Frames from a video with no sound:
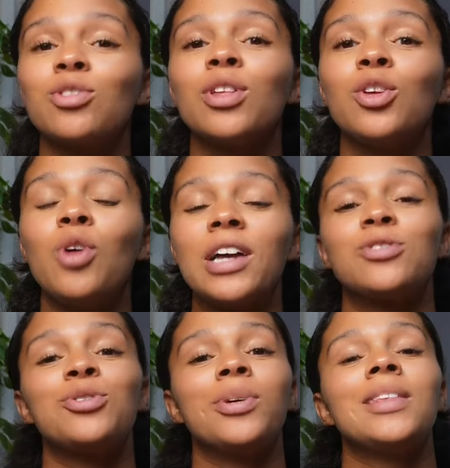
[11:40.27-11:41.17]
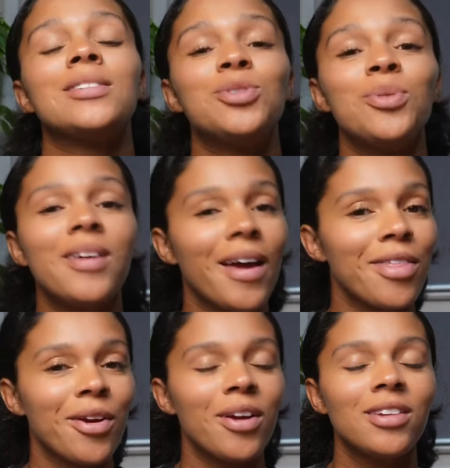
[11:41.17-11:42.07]
make sure that you guys are doing this
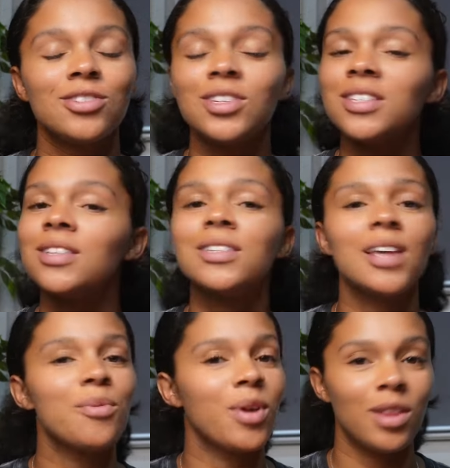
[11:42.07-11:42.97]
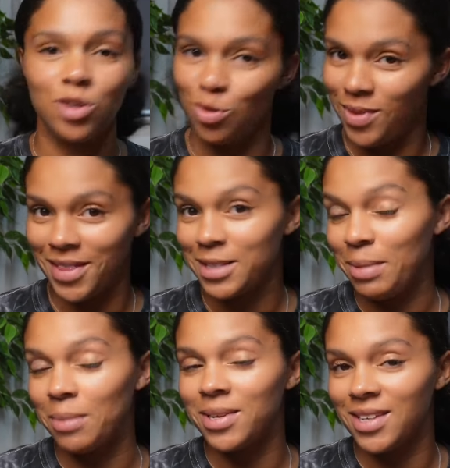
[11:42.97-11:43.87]
together, just the same way that you made
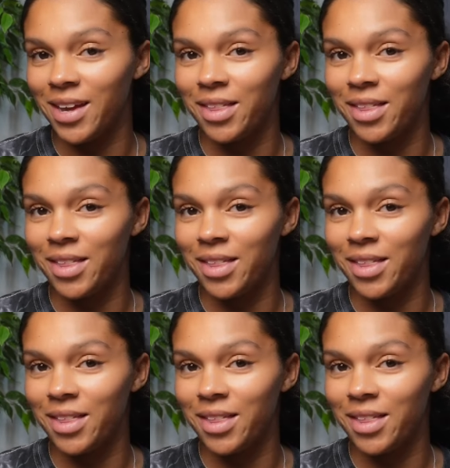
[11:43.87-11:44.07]
this baby